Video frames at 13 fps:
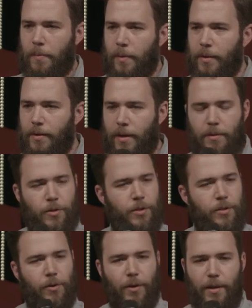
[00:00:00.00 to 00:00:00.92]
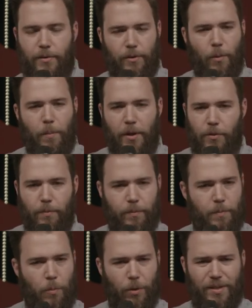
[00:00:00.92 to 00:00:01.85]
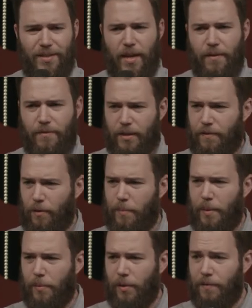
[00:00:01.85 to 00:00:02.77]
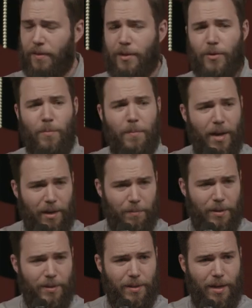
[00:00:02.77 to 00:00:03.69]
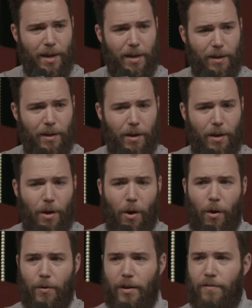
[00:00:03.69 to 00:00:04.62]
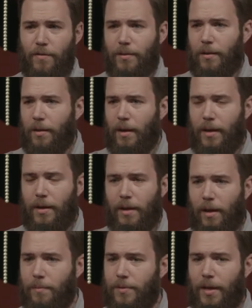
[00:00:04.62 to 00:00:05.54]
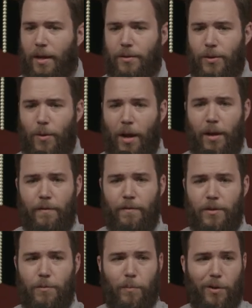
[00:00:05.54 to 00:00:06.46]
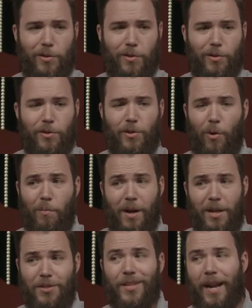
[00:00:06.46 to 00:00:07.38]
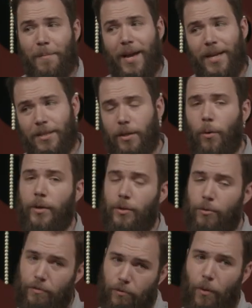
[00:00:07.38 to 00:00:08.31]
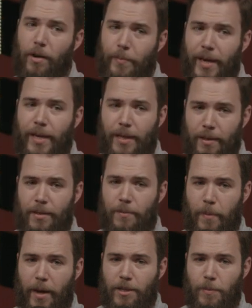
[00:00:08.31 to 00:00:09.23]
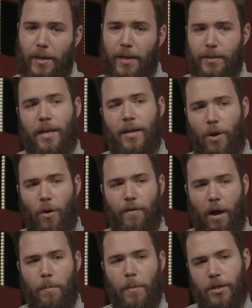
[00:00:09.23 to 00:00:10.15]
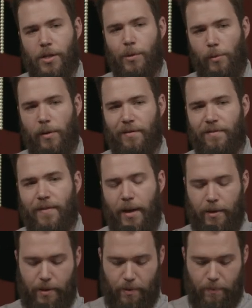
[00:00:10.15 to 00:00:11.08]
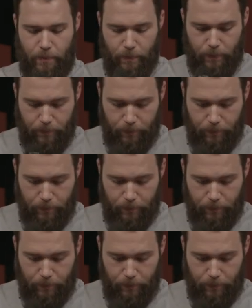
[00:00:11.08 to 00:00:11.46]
it, it just creates so much more safety for people if they do make a mistake. Or even, again, it comes down to, I love this person so much that I'm actually going to avoid making this mess because I know of how much it will affect them